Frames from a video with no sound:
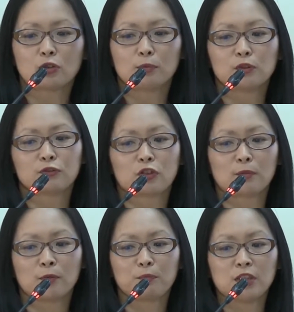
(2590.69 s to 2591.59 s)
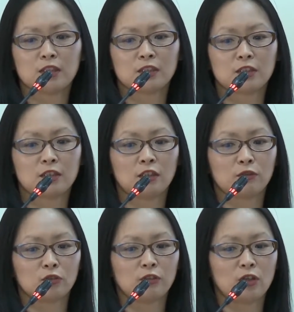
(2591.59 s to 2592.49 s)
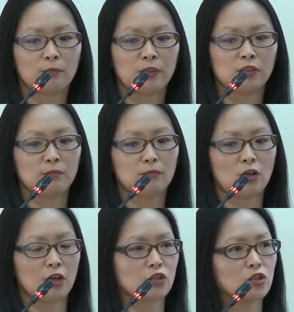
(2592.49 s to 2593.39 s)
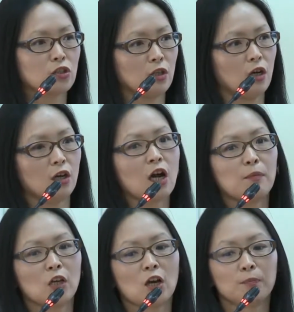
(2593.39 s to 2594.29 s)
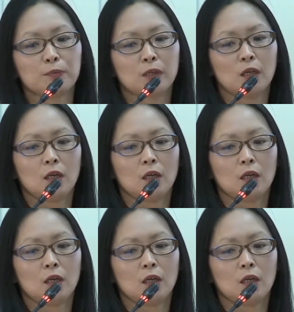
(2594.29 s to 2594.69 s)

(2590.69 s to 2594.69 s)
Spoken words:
Global Forum on Peace and Sustainable Development in March coming up.